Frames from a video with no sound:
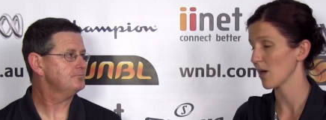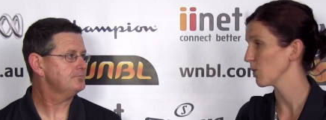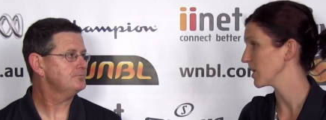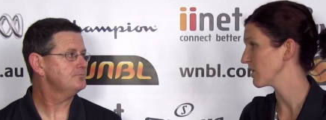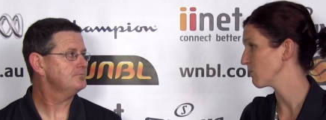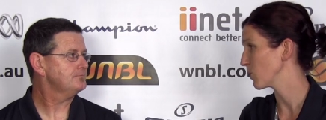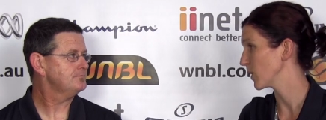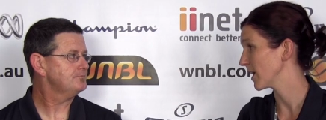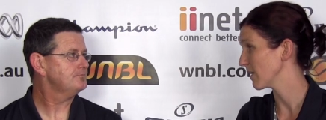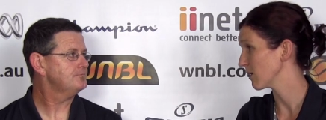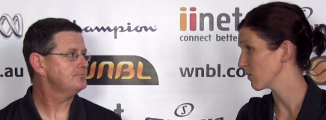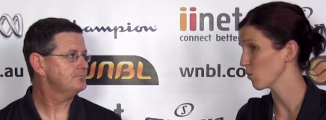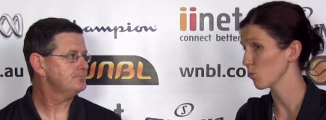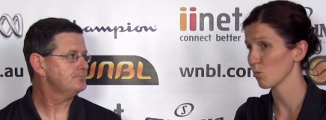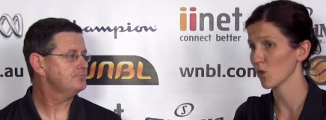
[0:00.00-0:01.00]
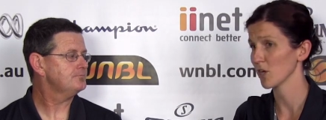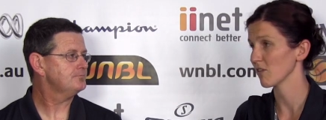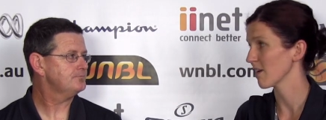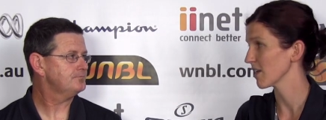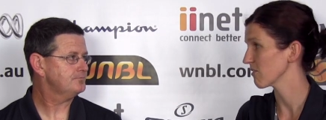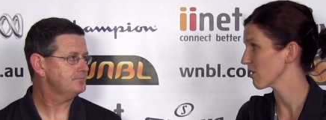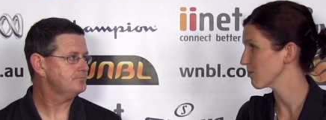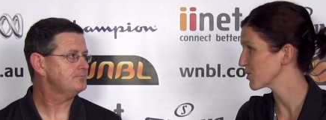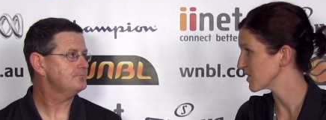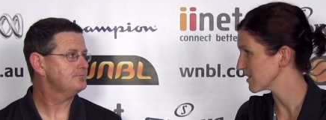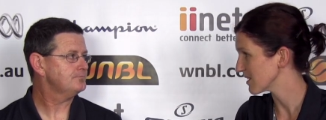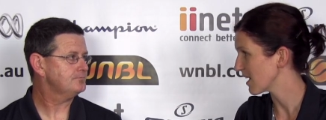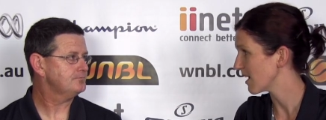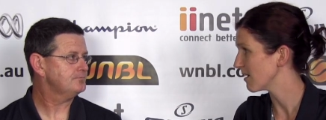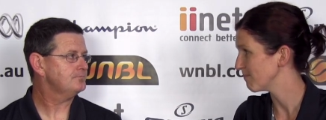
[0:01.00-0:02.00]
Speaker 1: out what, where and what your other
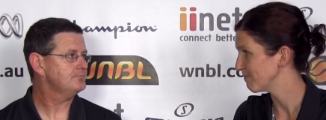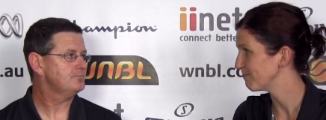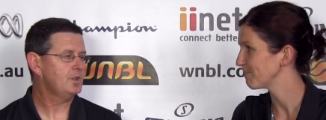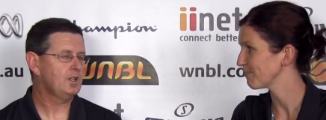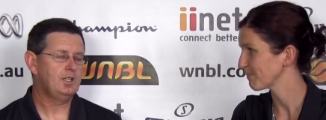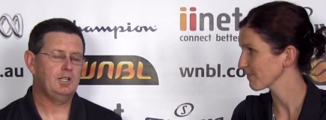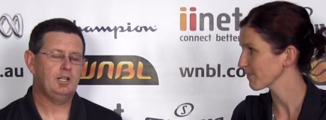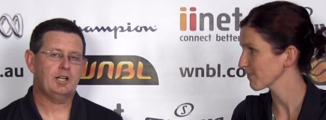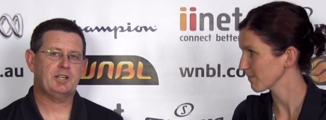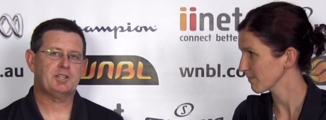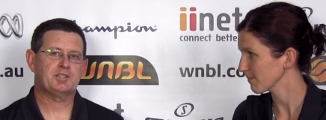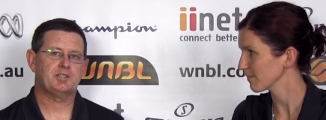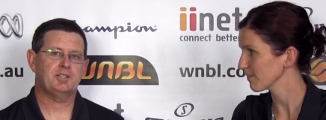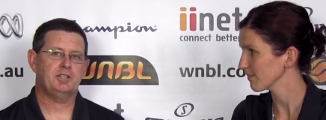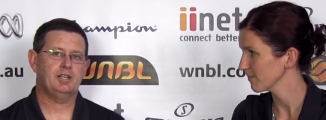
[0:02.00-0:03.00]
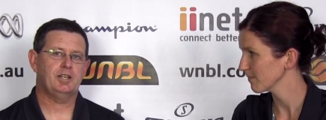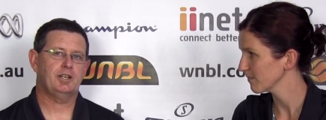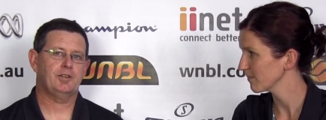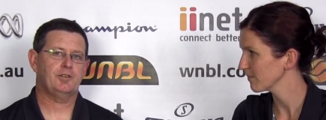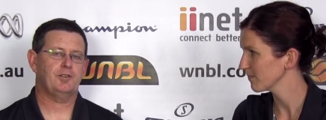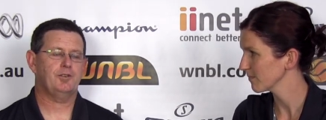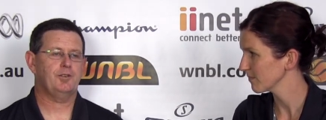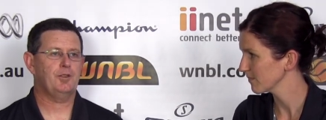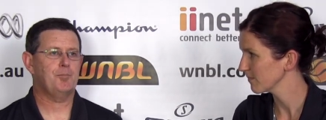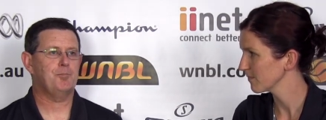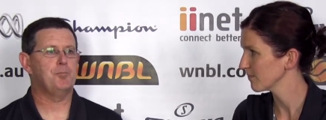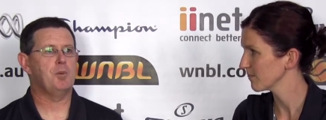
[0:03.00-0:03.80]
options are.
Speaker 2: I guess the, uh, the